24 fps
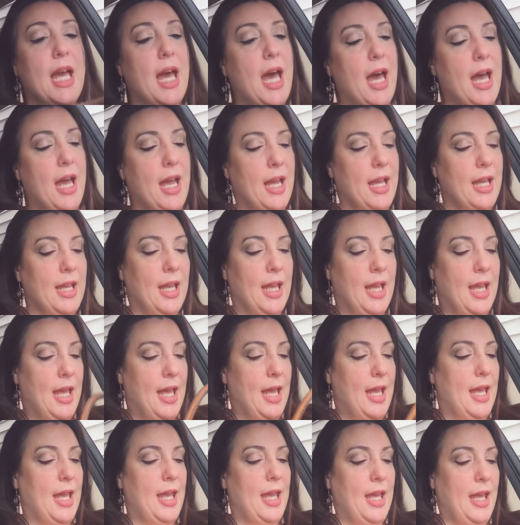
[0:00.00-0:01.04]
guy.
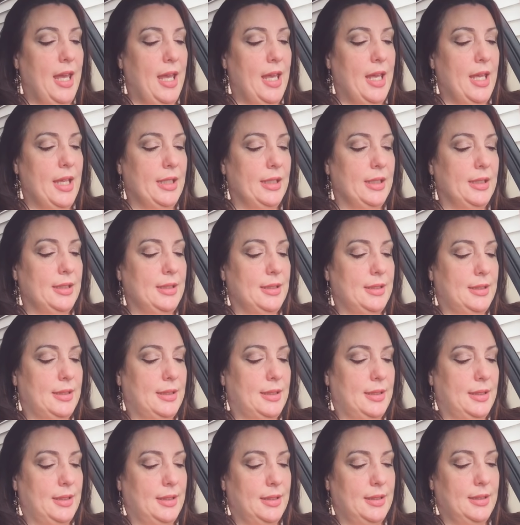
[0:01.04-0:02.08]
And
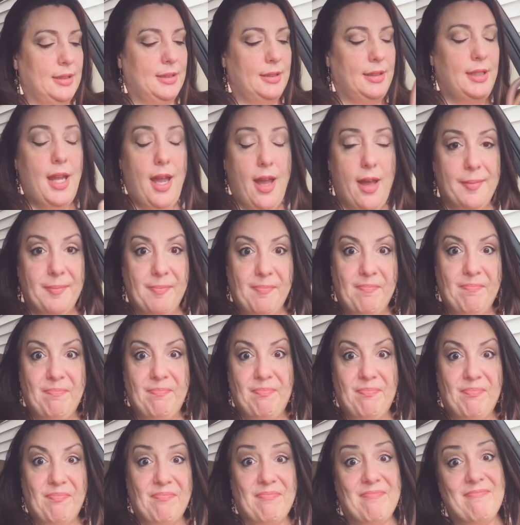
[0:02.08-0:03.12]
yeah.
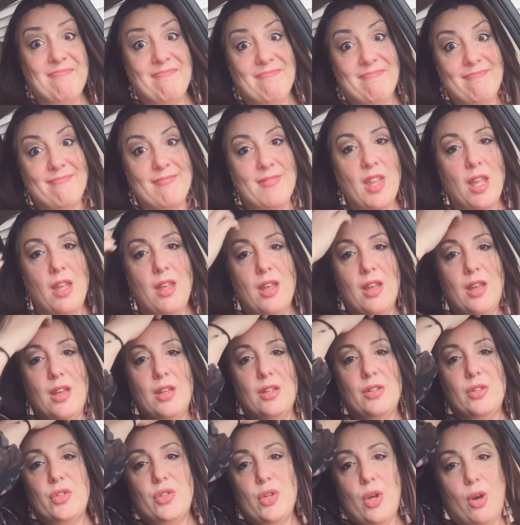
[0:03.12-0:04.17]

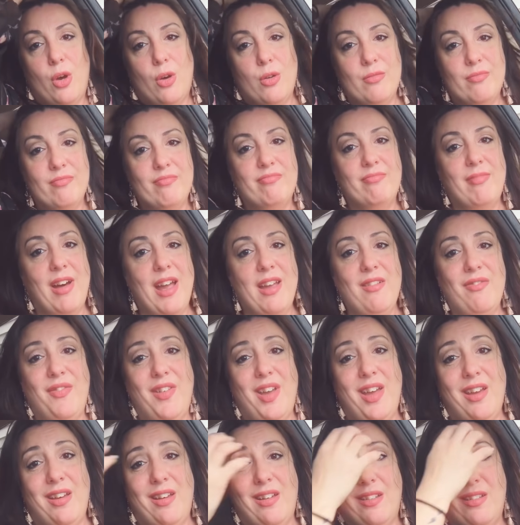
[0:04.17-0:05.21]
So my
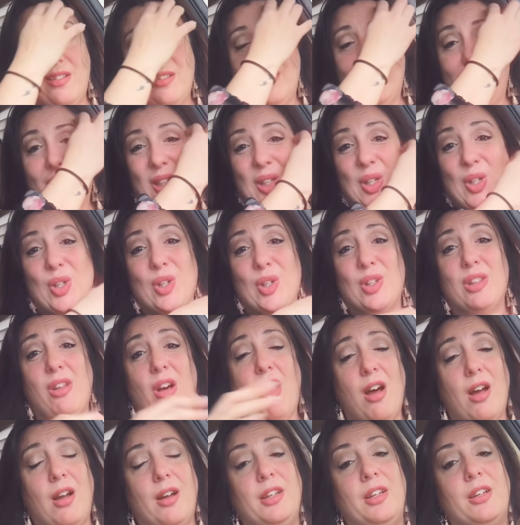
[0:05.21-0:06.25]
fail, your
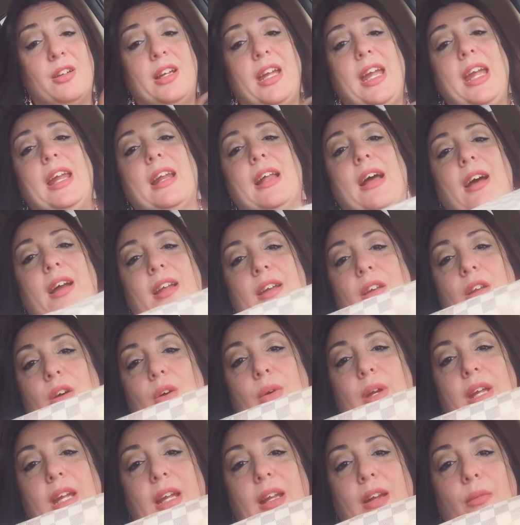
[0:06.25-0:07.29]
gain on
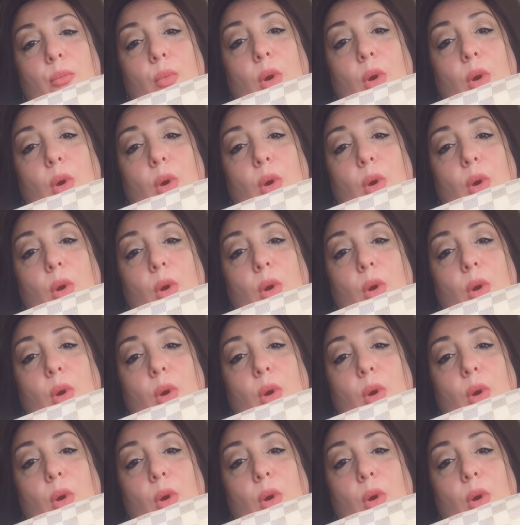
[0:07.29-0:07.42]
knowing